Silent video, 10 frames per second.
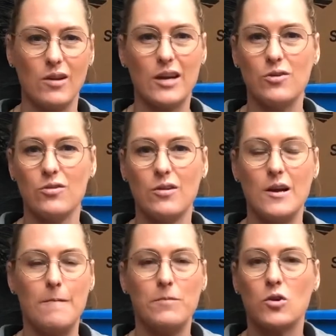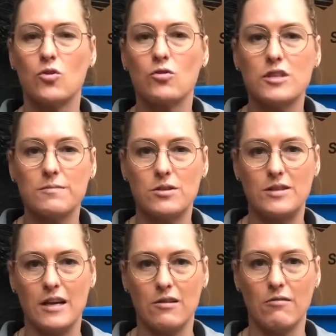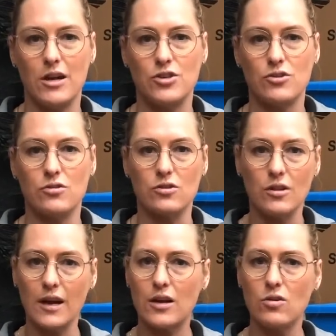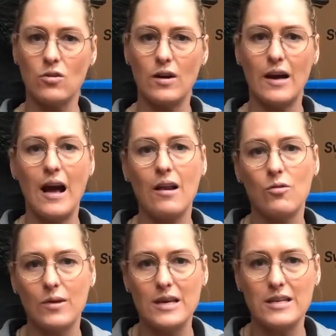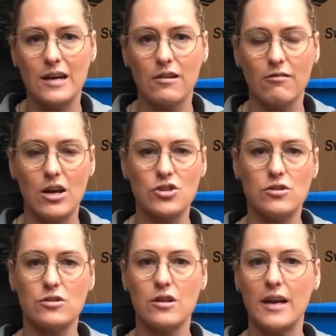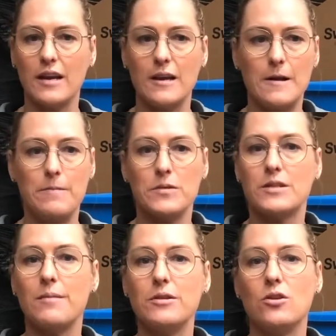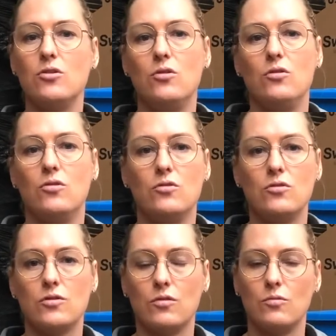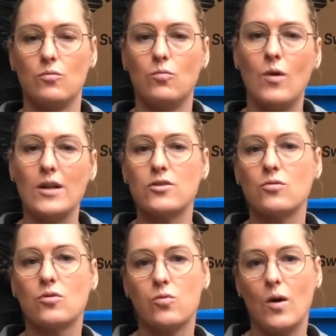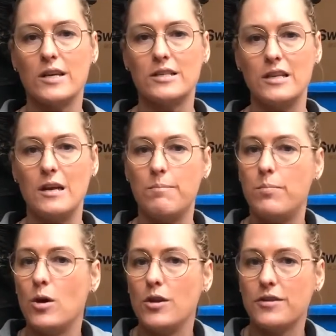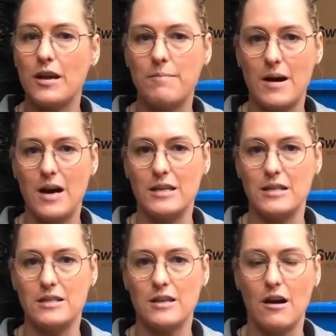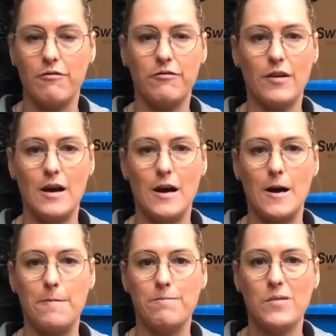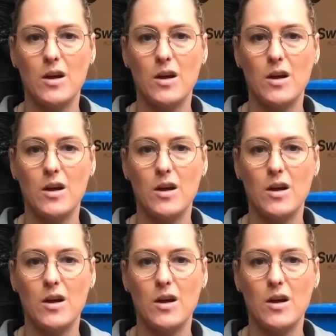like your Christmas decorations, like your Halloween decorations, like something that you use once or twice a year, birthday party stuff, summer